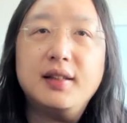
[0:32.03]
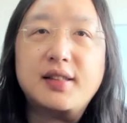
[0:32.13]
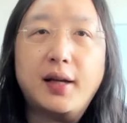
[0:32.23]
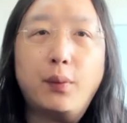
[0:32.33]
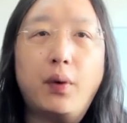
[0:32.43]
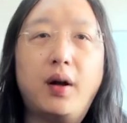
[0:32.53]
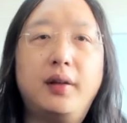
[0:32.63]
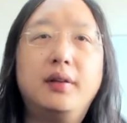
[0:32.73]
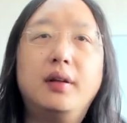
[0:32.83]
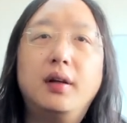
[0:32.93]
In
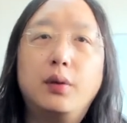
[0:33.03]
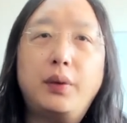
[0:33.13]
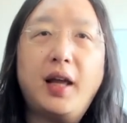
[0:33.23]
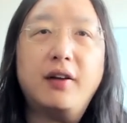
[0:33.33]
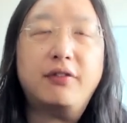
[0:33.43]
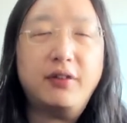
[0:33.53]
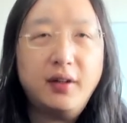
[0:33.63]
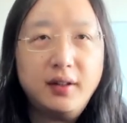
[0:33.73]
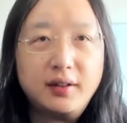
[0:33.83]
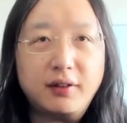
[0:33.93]
Taiwan, we have
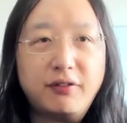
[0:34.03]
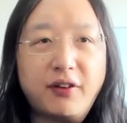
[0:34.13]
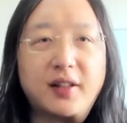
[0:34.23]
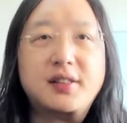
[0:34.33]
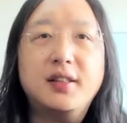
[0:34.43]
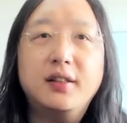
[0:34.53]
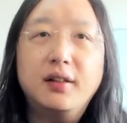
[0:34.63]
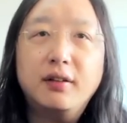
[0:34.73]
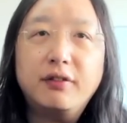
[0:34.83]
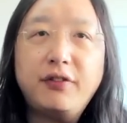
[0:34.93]
the fast,
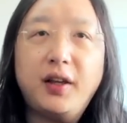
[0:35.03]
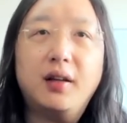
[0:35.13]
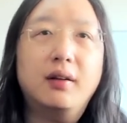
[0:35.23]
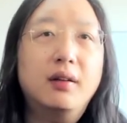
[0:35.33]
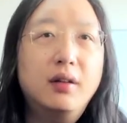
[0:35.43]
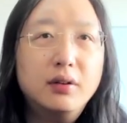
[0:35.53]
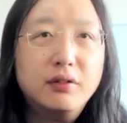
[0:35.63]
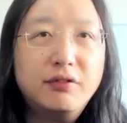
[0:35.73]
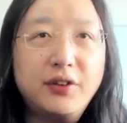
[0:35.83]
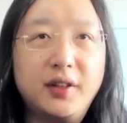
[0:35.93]
fair,
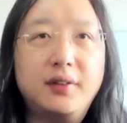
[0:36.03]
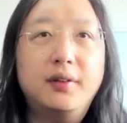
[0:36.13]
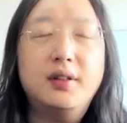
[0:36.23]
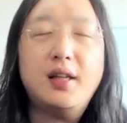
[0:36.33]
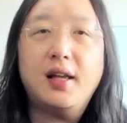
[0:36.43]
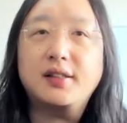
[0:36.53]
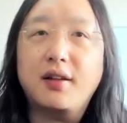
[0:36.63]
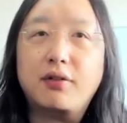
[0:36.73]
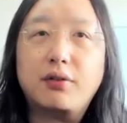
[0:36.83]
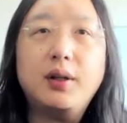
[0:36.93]
fun as
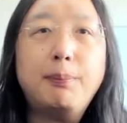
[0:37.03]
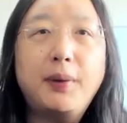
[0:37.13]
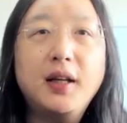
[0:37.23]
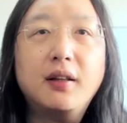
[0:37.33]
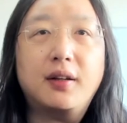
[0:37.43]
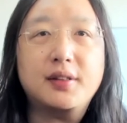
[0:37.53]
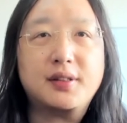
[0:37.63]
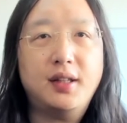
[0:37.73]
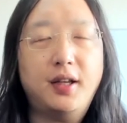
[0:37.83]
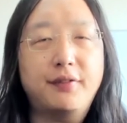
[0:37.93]
the three
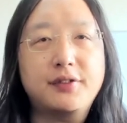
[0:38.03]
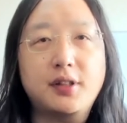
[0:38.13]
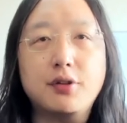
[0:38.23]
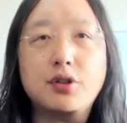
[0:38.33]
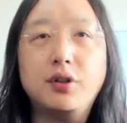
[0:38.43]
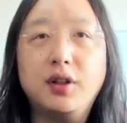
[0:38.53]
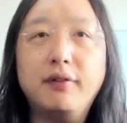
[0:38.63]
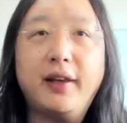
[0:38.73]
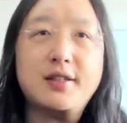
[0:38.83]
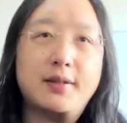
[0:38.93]
pillars of social
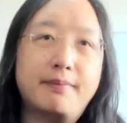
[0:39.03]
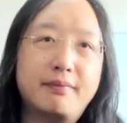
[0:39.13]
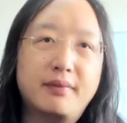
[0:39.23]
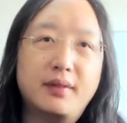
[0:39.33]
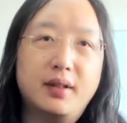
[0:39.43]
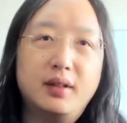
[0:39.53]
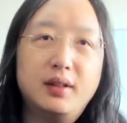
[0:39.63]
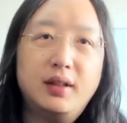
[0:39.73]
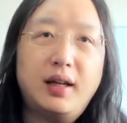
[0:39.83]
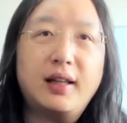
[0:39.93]
innovation.
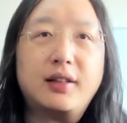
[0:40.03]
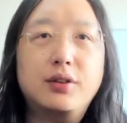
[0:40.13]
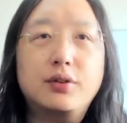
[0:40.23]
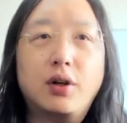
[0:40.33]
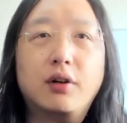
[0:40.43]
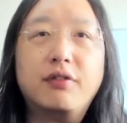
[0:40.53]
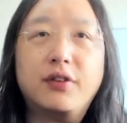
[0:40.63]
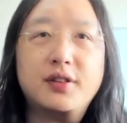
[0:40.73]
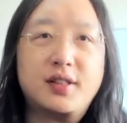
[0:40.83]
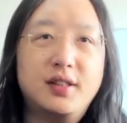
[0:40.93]
I'd like to talk
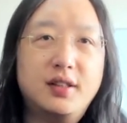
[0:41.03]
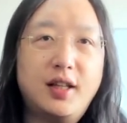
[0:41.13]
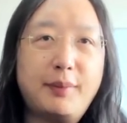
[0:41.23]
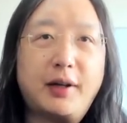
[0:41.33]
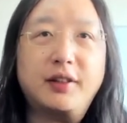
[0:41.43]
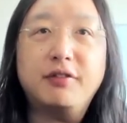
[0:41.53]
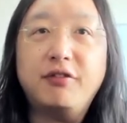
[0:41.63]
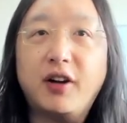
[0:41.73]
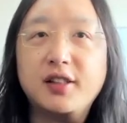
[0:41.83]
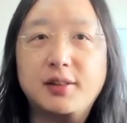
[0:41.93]
first about the
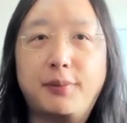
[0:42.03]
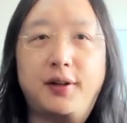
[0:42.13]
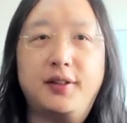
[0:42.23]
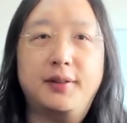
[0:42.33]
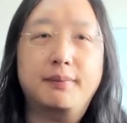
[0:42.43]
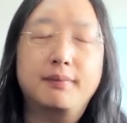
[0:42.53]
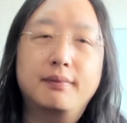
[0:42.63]
fast part.